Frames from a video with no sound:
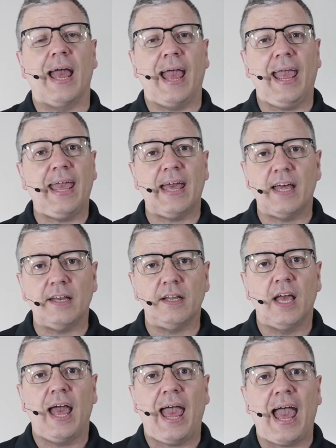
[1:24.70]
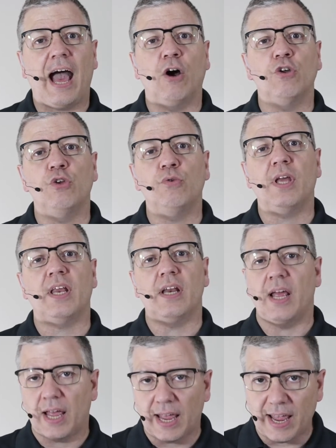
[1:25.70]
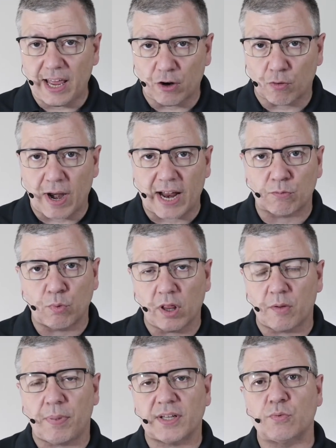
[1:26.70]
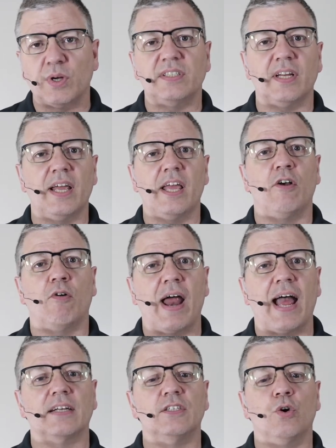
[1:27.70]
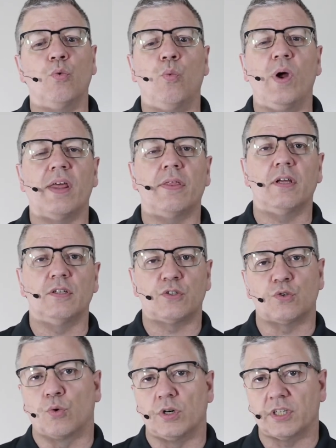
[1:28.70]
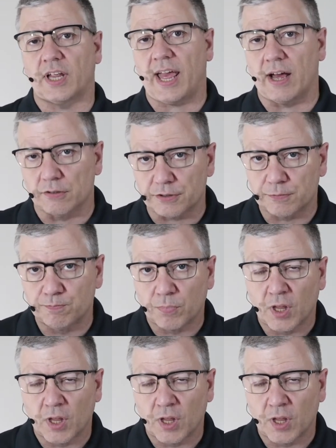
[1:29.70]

and how you can interact. What are the best ways to interact with storage accounts?